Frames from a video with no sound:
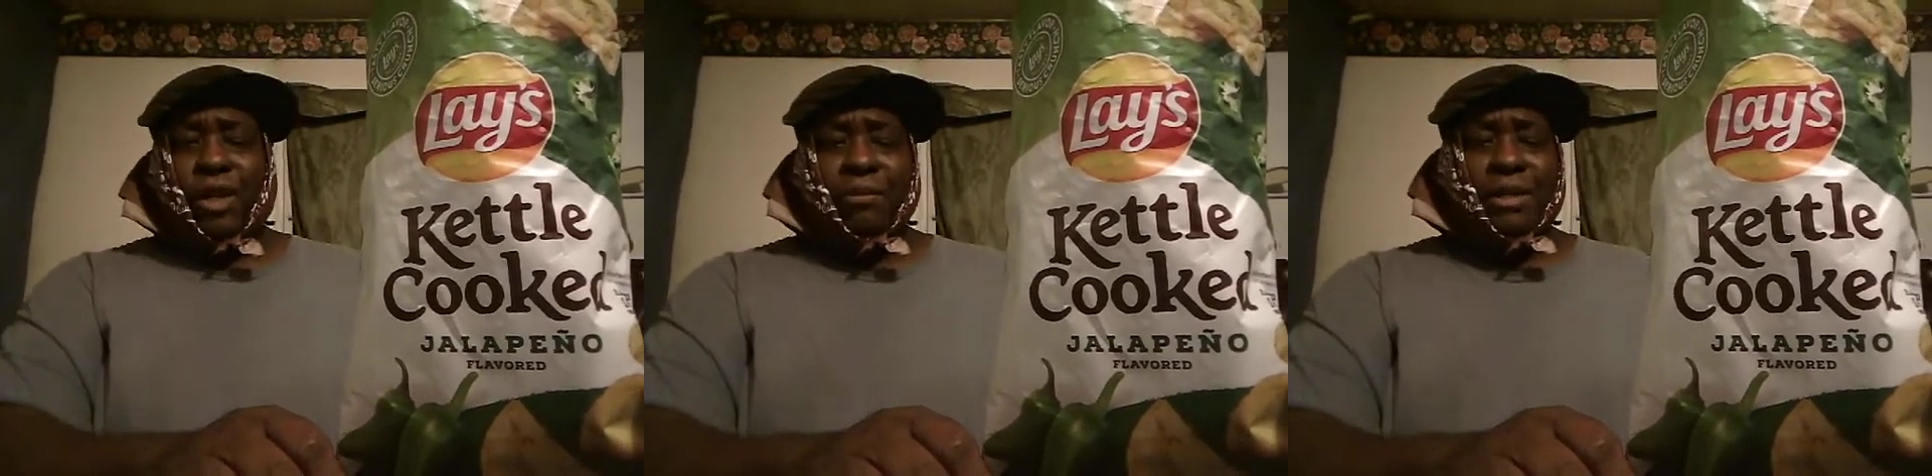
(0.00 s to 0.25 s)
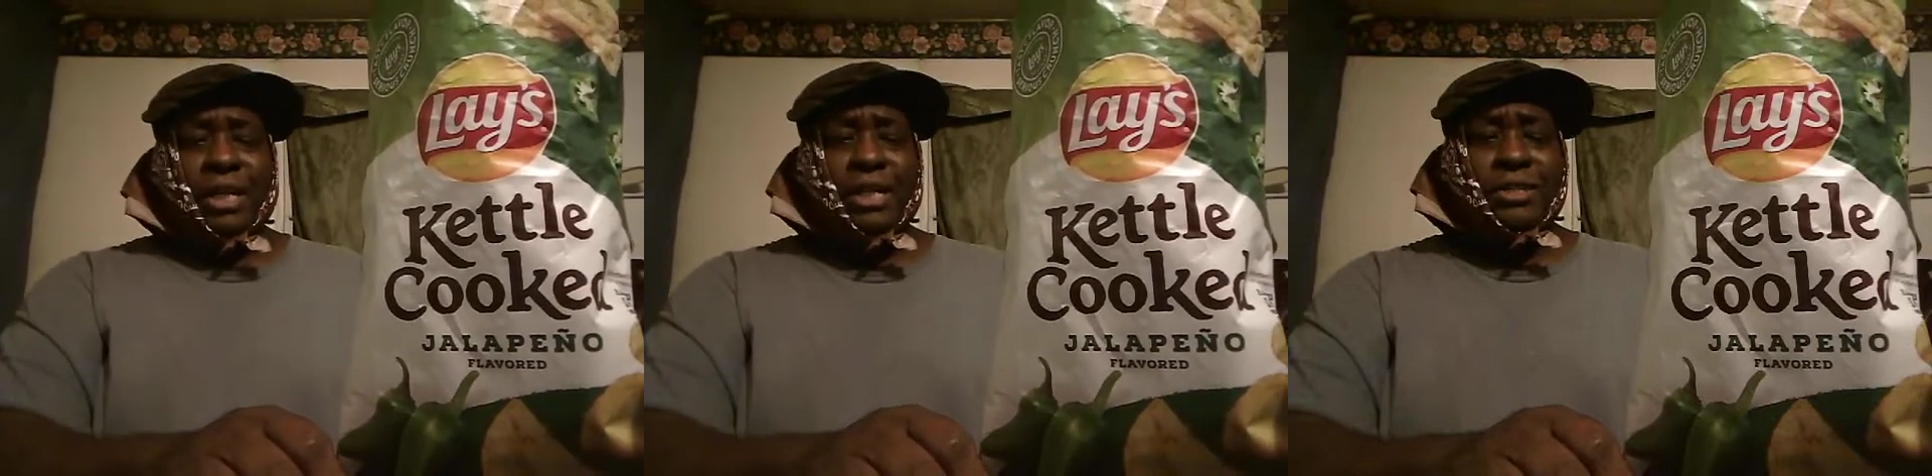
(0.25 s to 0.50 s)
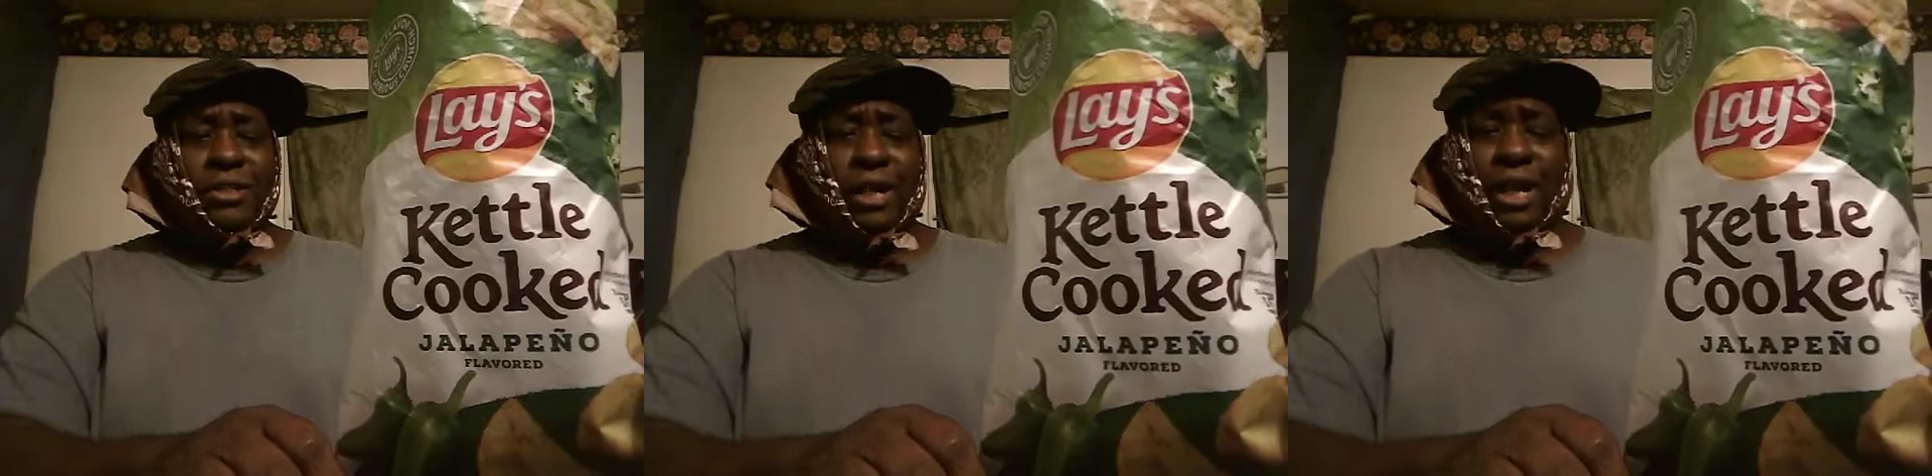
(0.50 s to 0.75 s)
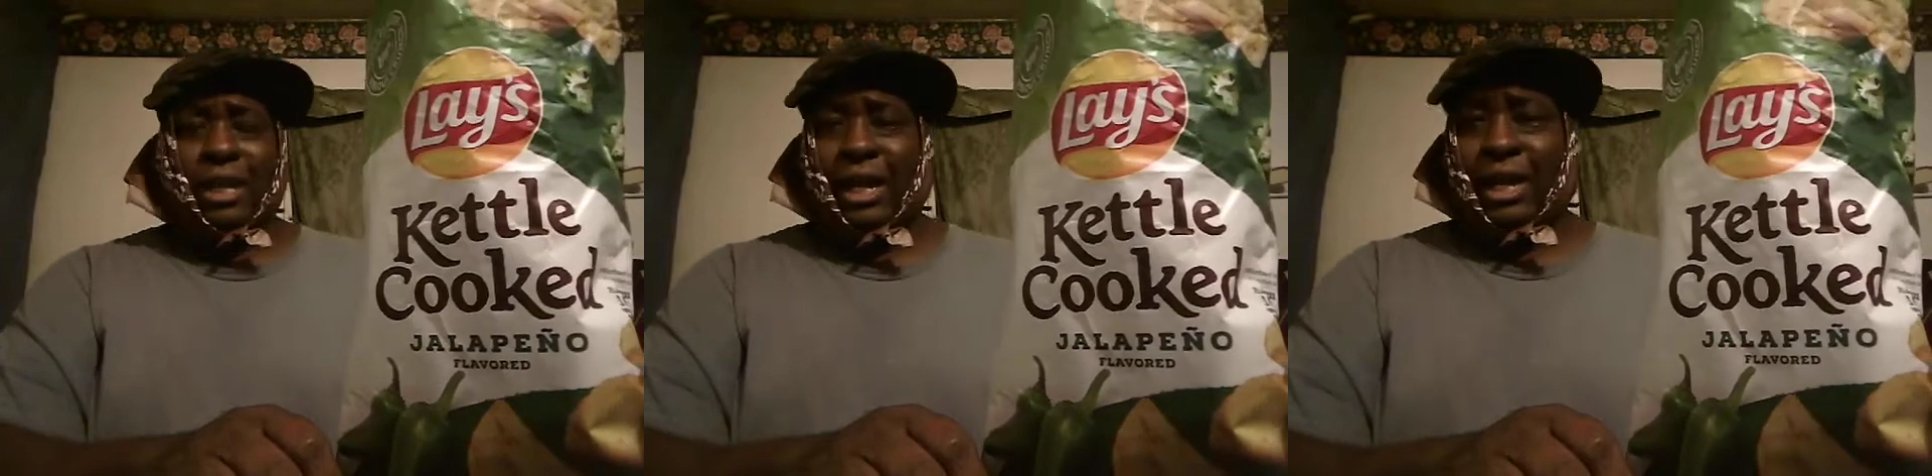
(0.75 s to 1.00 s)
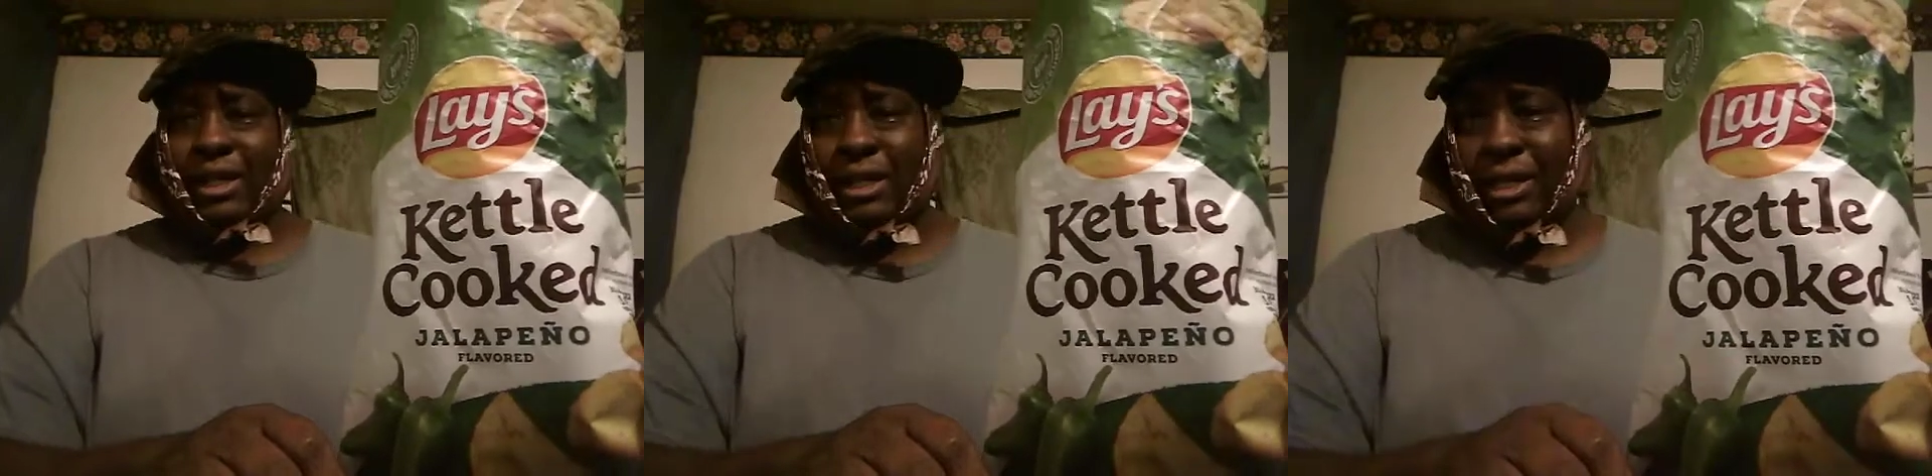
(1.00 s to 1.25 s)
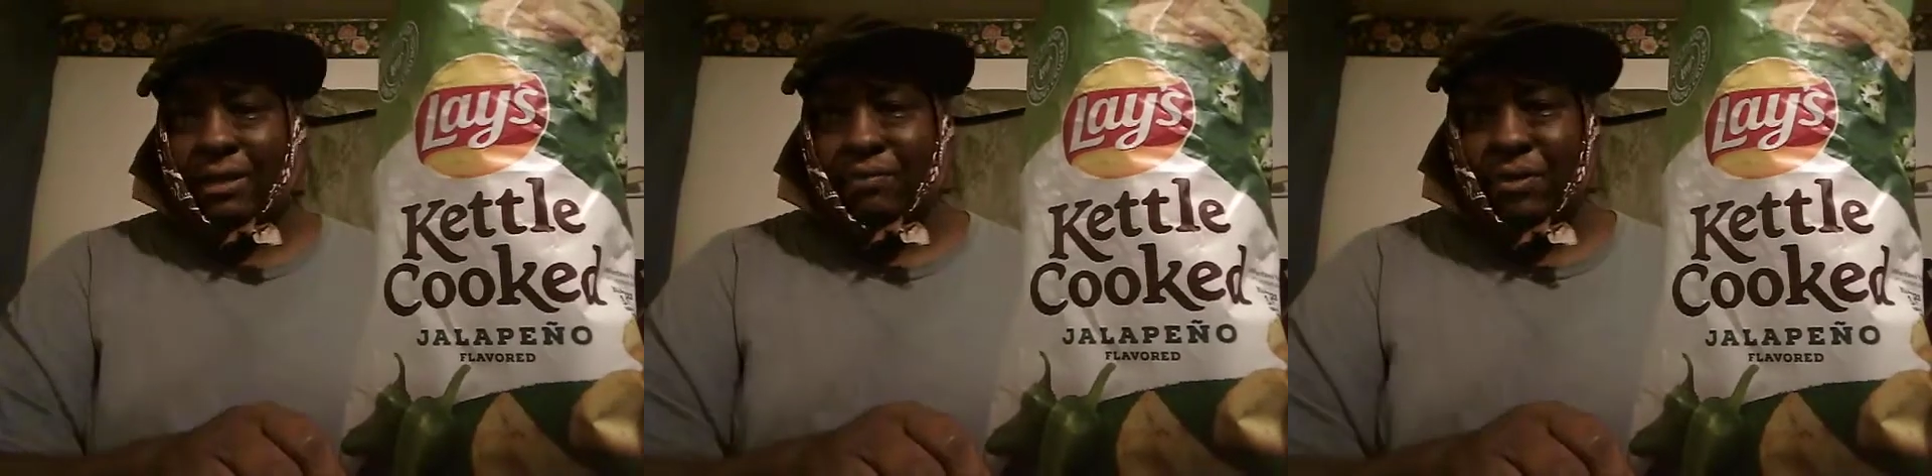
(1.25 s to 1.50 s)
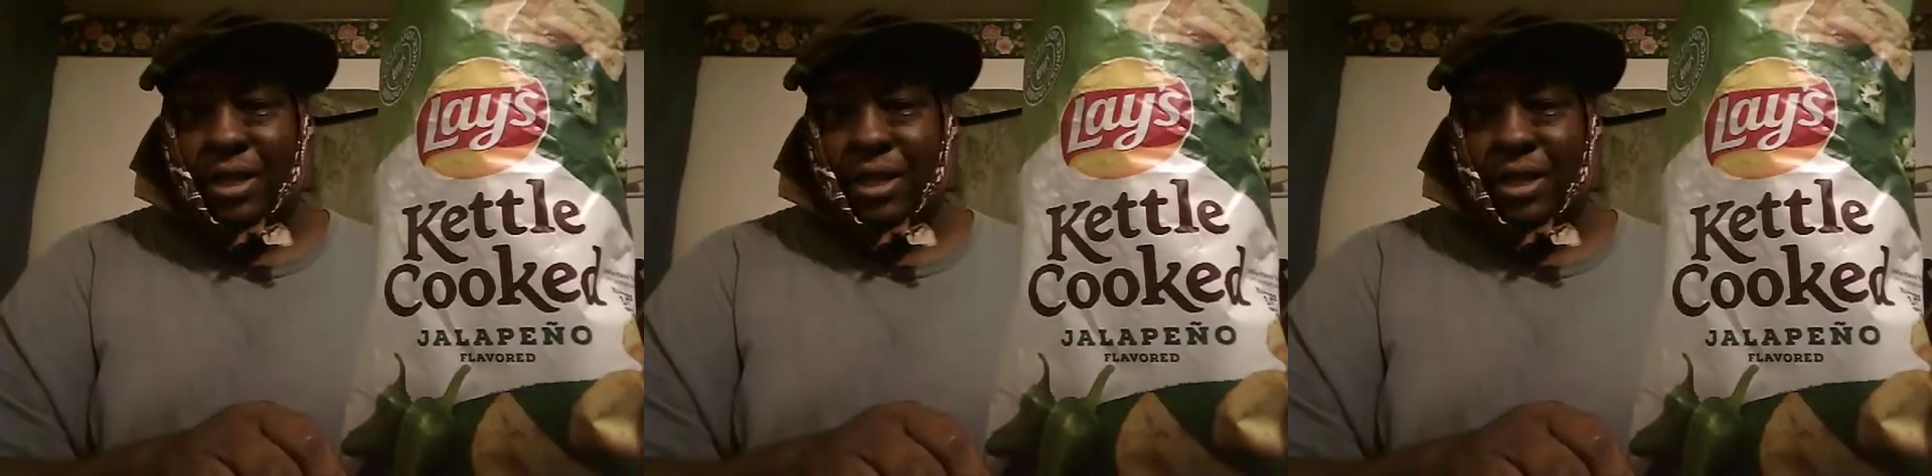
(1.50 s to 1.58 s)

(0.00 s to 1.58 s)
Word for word: But these are not like that.